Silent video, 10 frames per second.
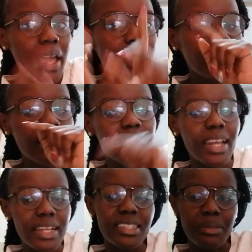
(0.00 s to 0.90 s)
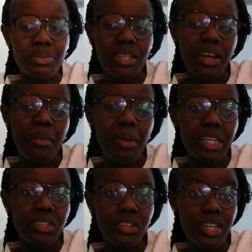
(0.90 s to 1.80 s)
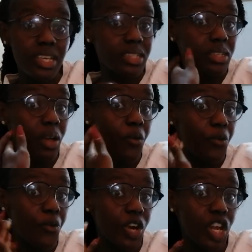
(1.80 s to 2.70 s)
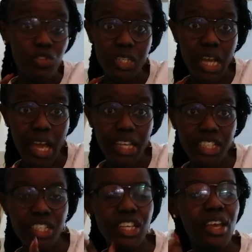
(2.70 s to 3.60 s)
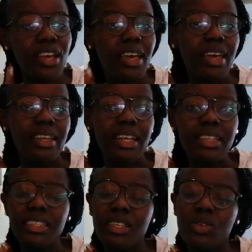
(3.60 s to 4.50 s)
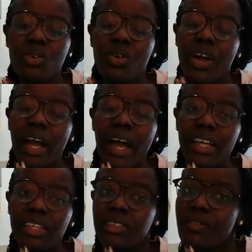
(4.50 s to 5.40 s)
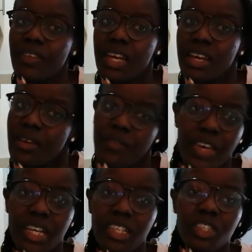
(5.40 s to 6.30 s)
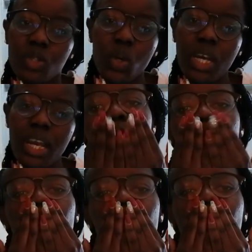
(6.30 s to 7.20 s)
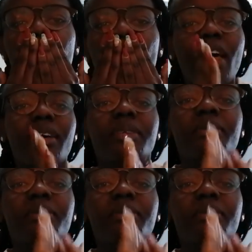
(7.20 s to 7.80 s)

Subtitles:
hit the red subscribe button, it's free of charge, And I'll see you guys very, very soon. Mwah.